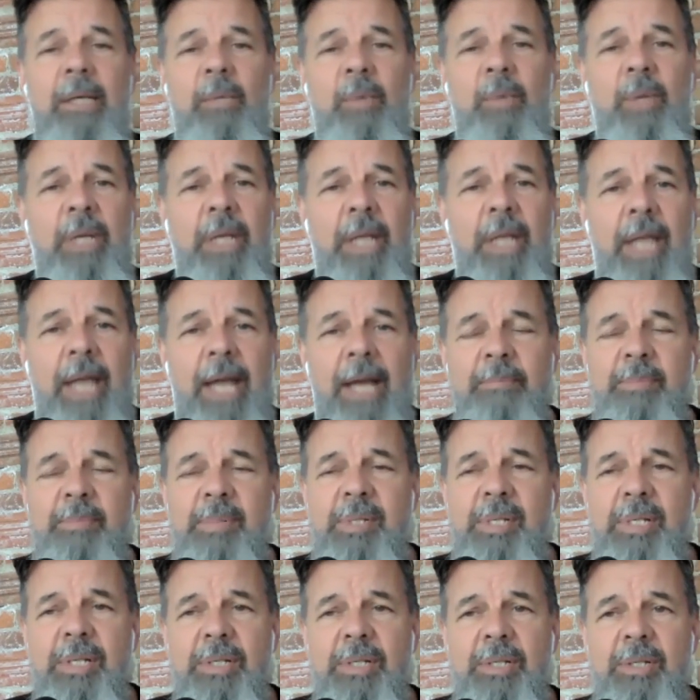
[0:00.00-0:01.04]

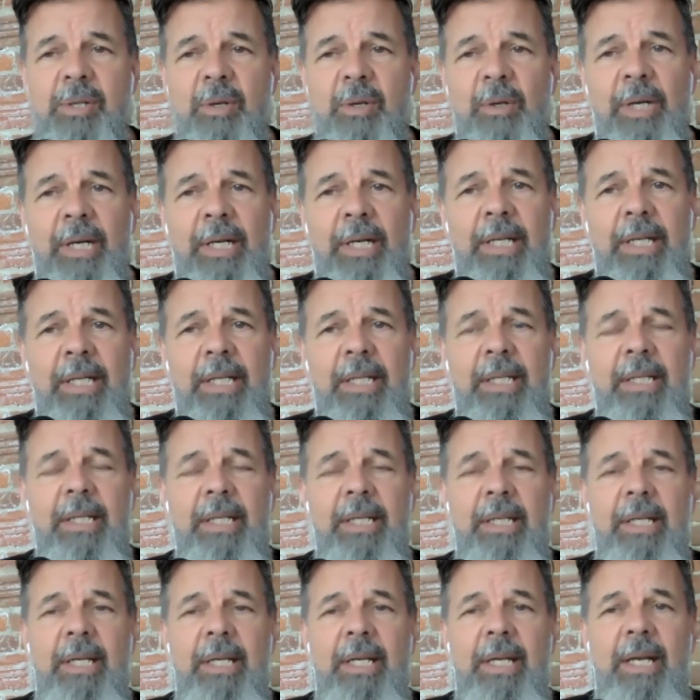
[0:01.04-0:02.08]
relapses or any
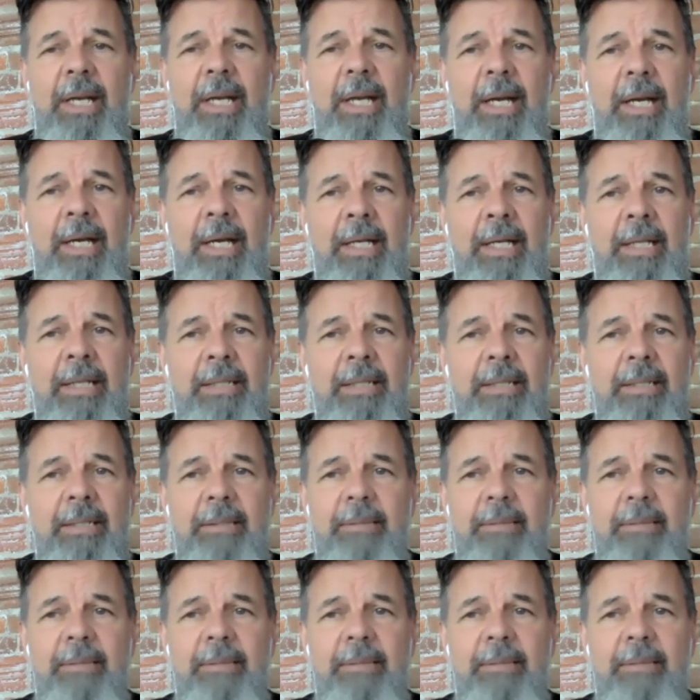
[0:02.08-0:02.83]
uh,